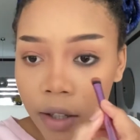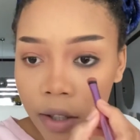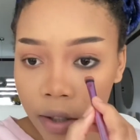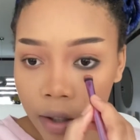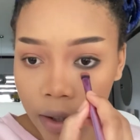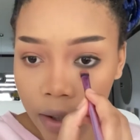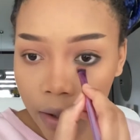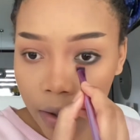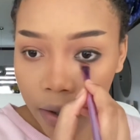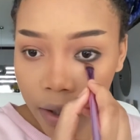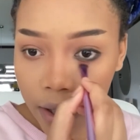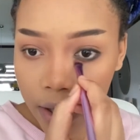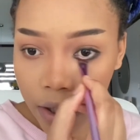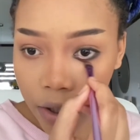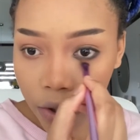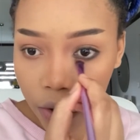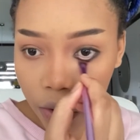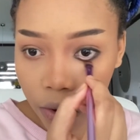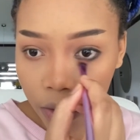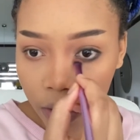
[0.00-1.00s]
the
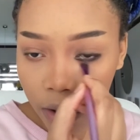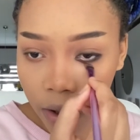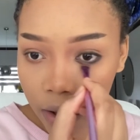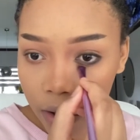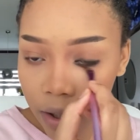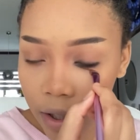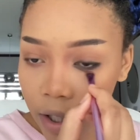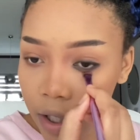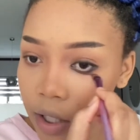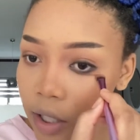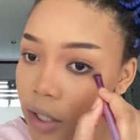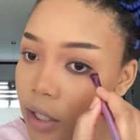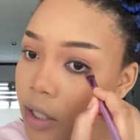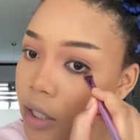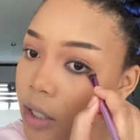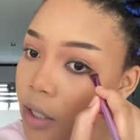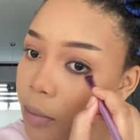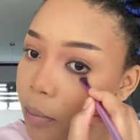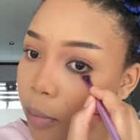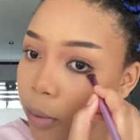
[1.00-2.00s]
residue on
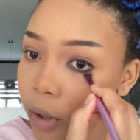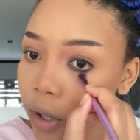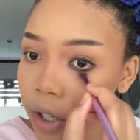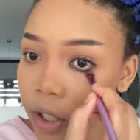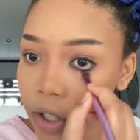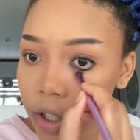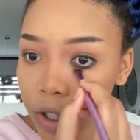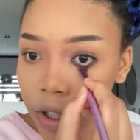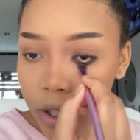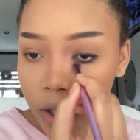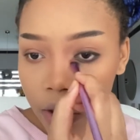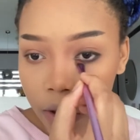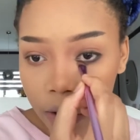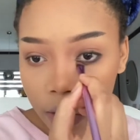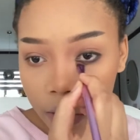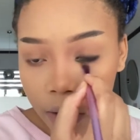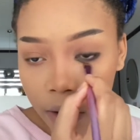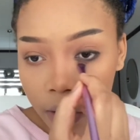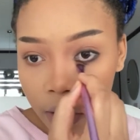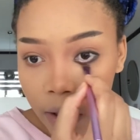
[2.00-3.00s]
this brush
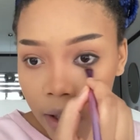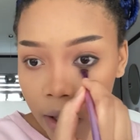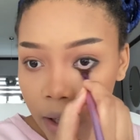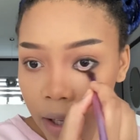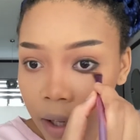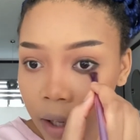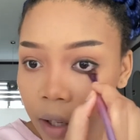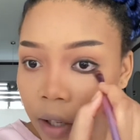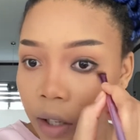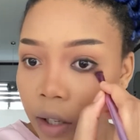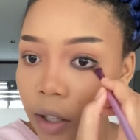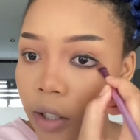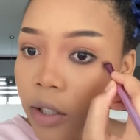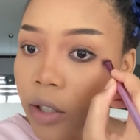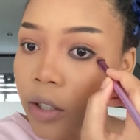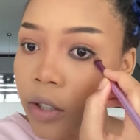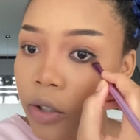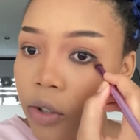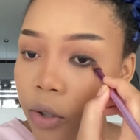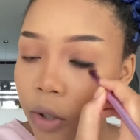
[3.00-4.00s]

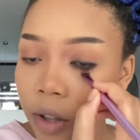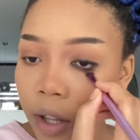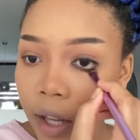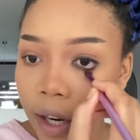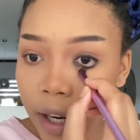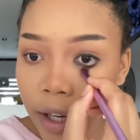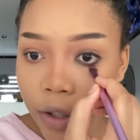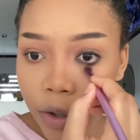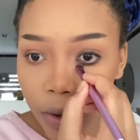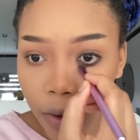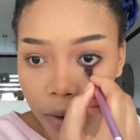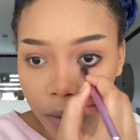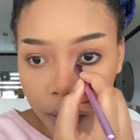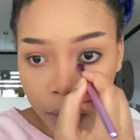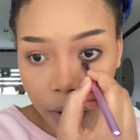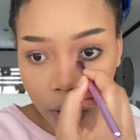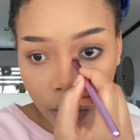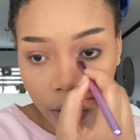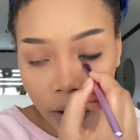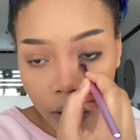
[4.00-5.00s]
so that I don't
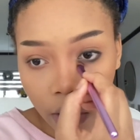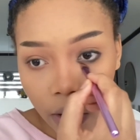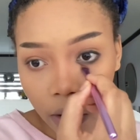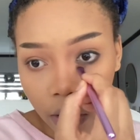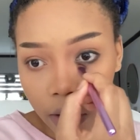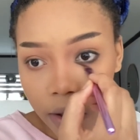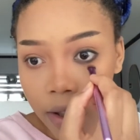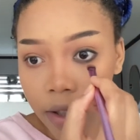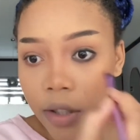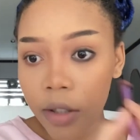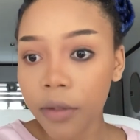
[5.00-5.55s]
put on a lot.